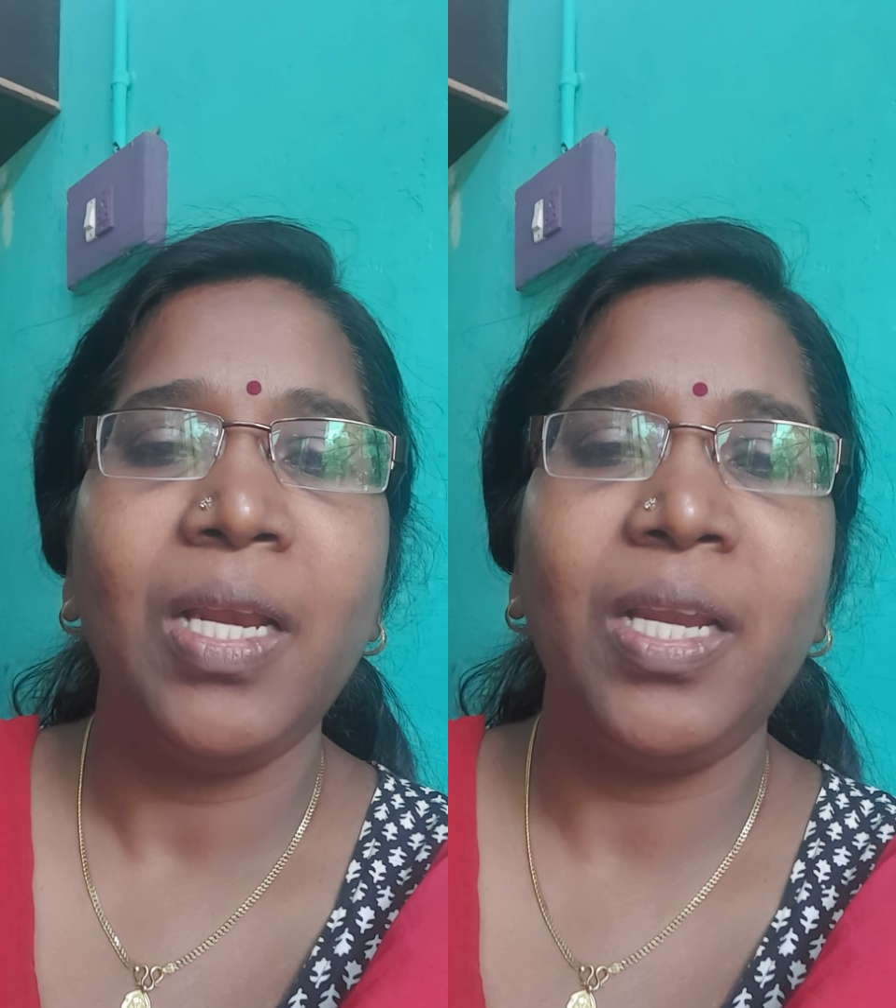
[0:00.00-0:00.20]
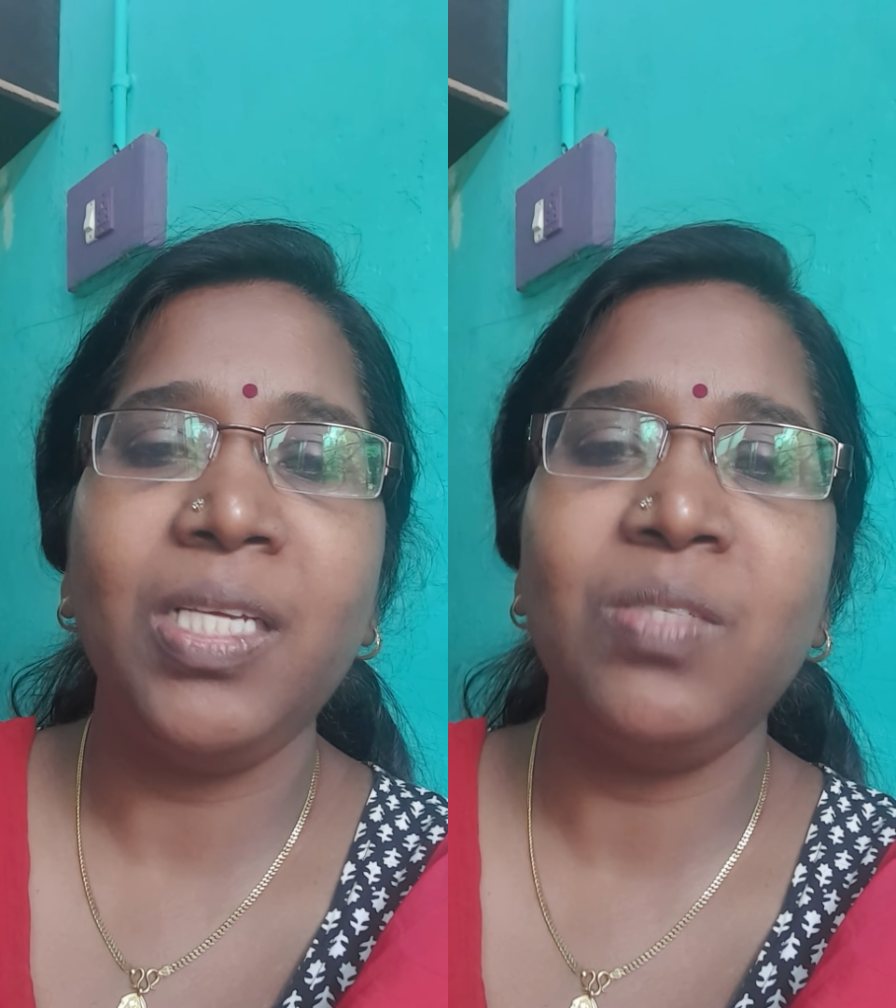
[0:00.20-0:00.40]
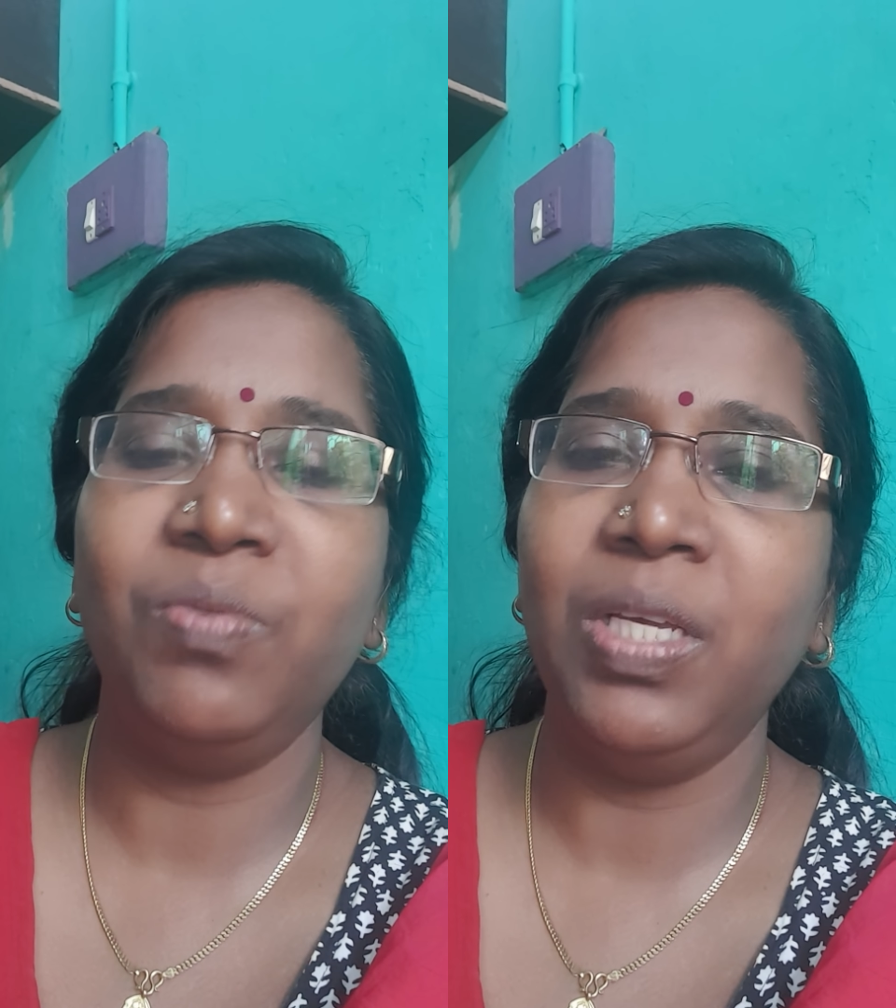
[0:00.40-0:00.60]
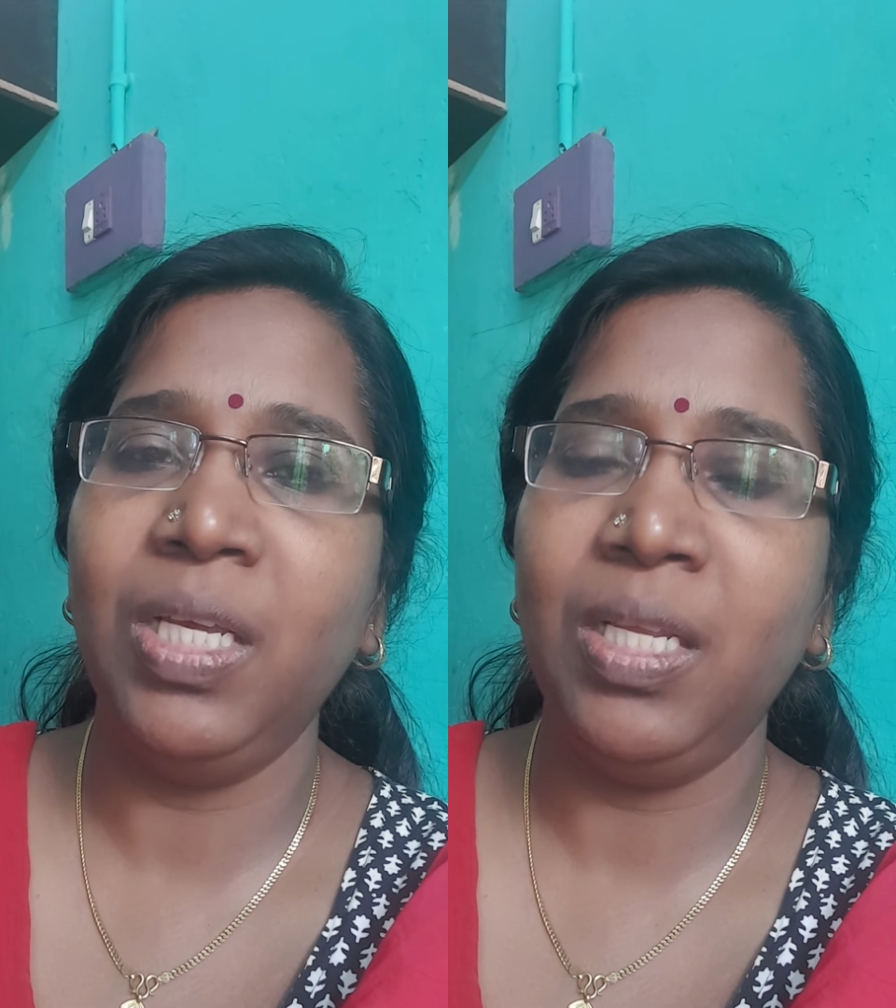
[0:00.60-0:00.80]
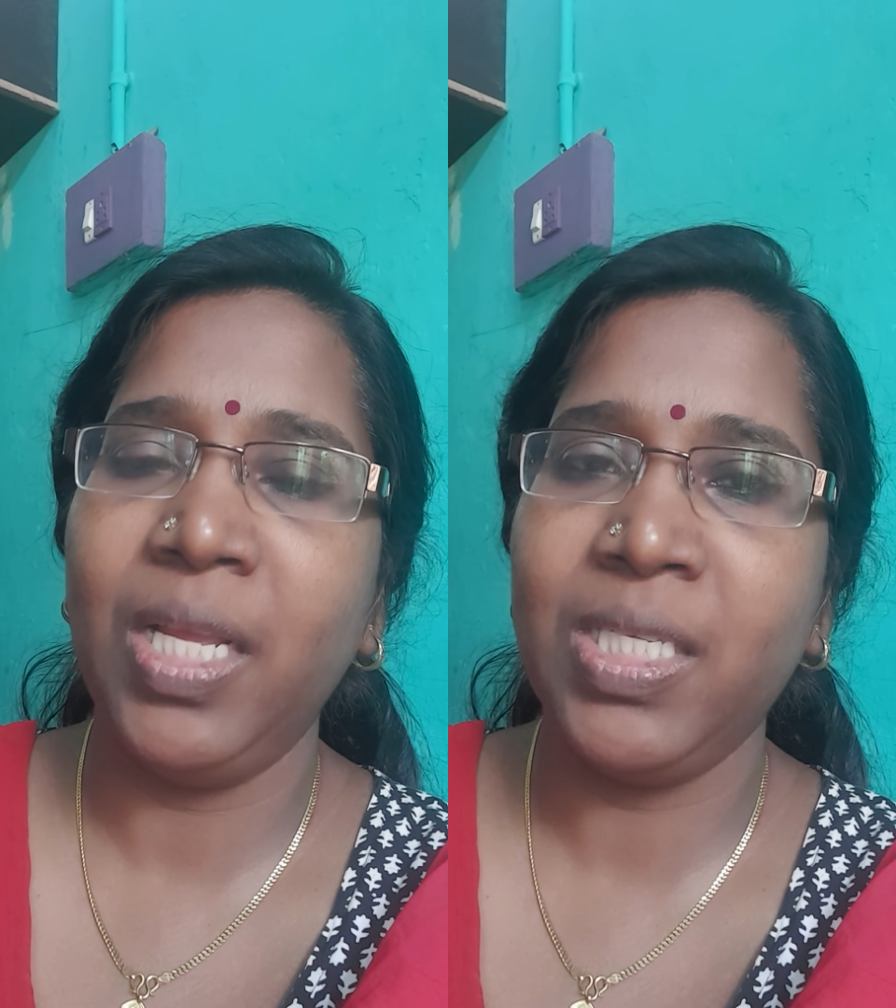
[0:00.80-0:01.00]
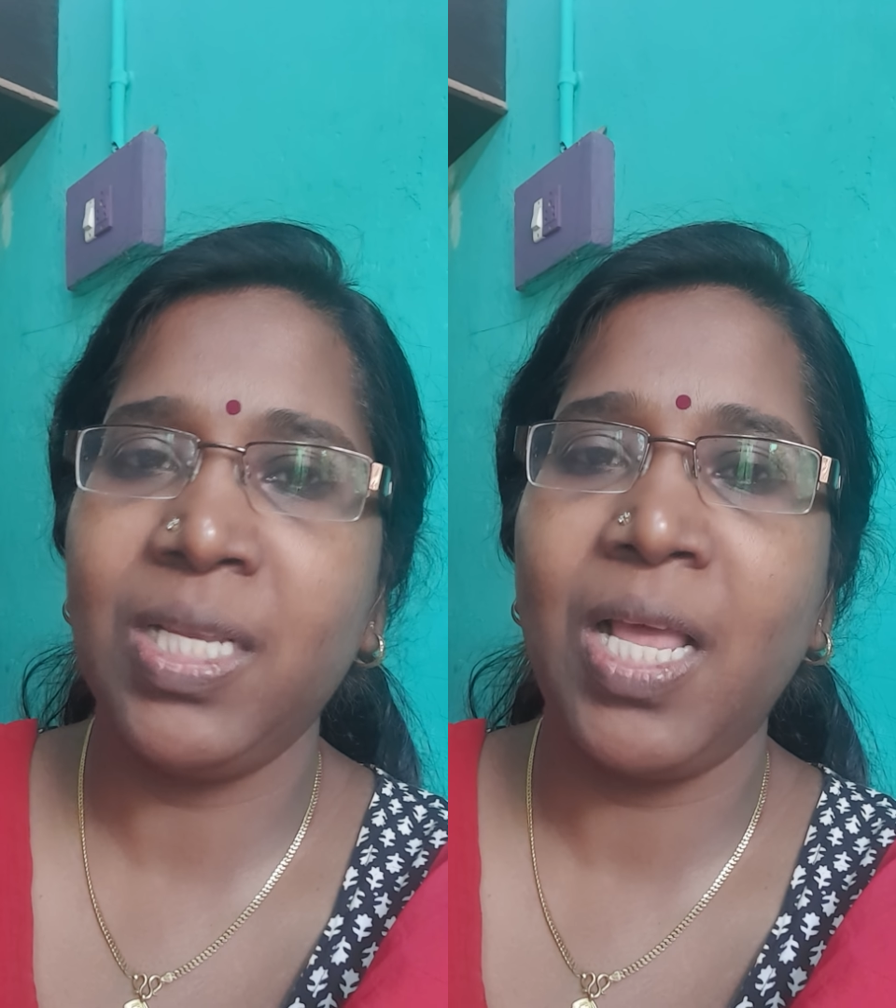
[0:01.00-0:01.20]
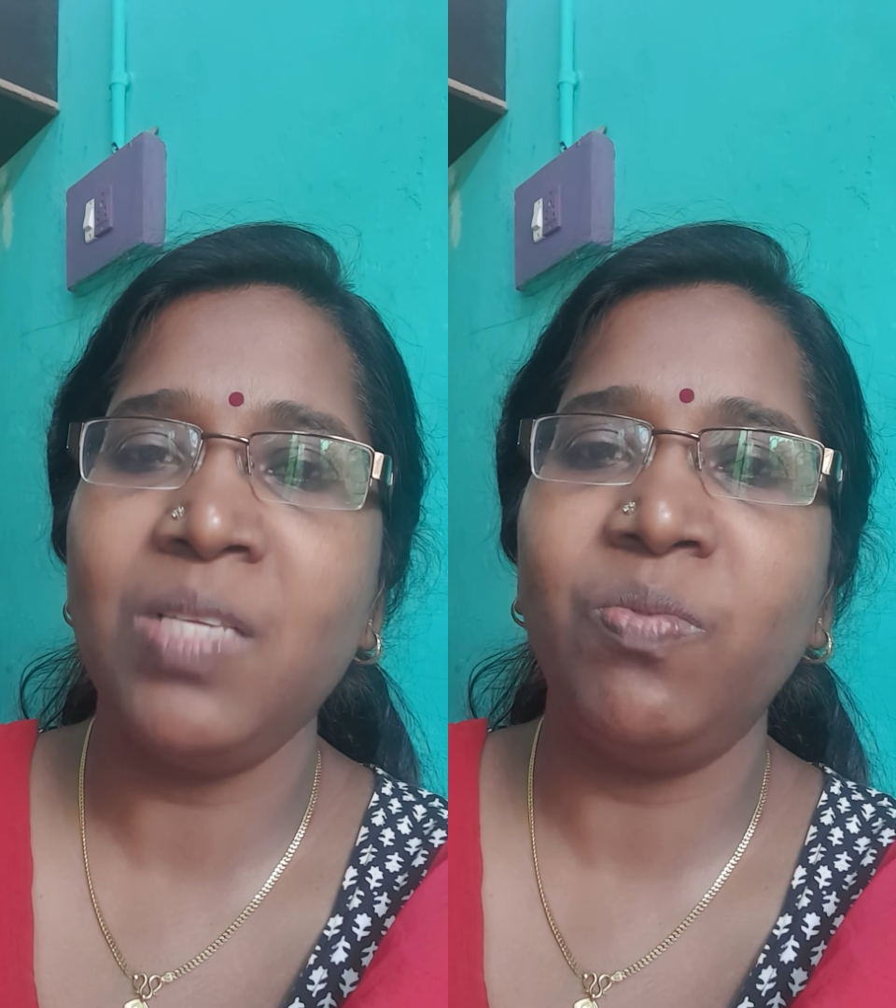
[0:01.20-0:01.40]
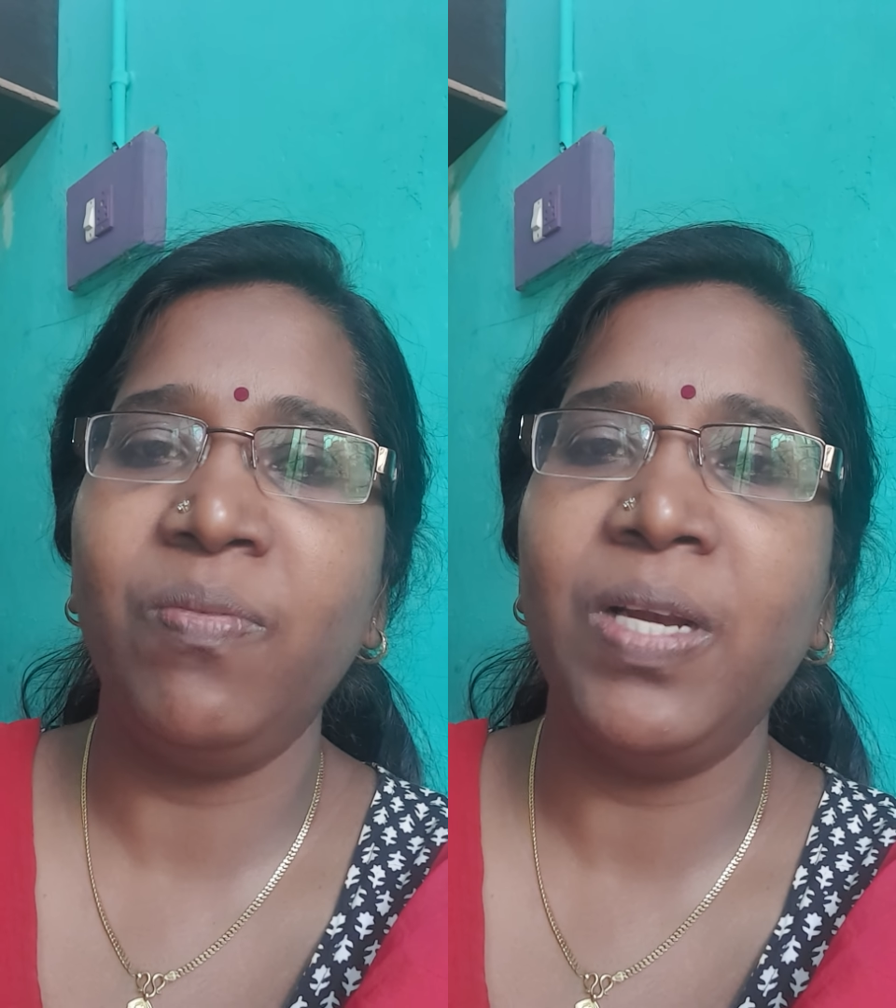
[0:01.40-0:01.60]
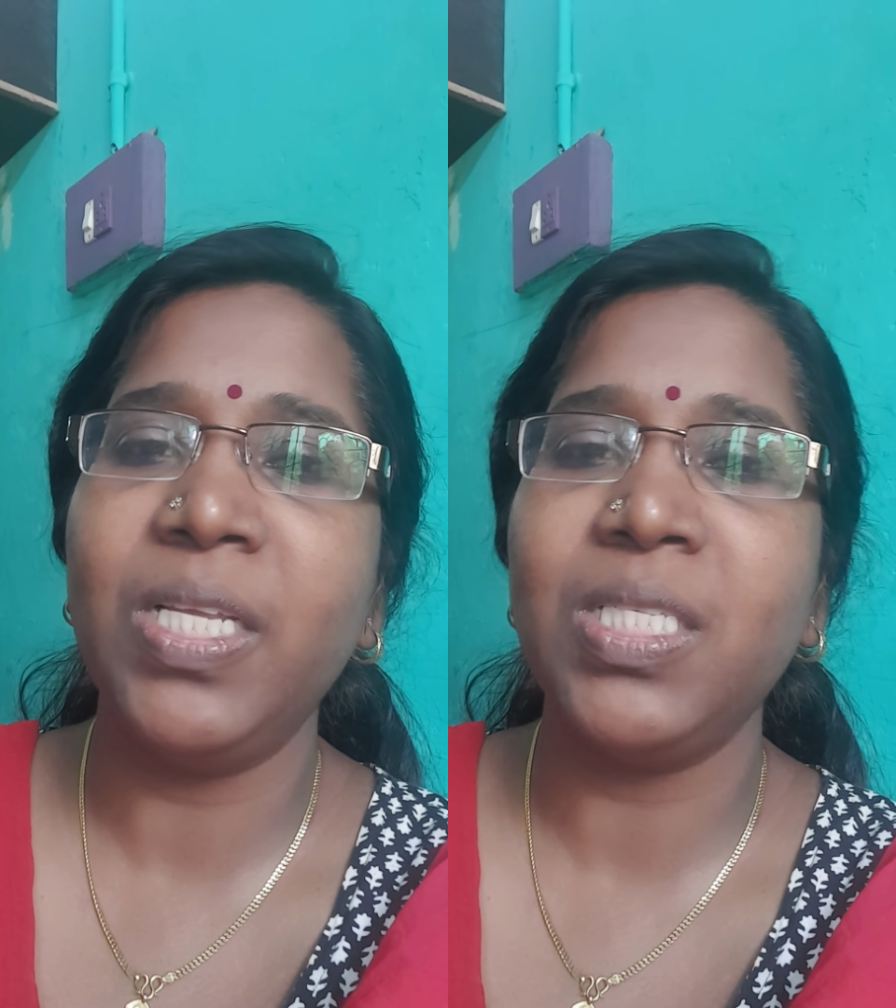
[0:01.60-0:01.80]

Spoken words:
Next class we will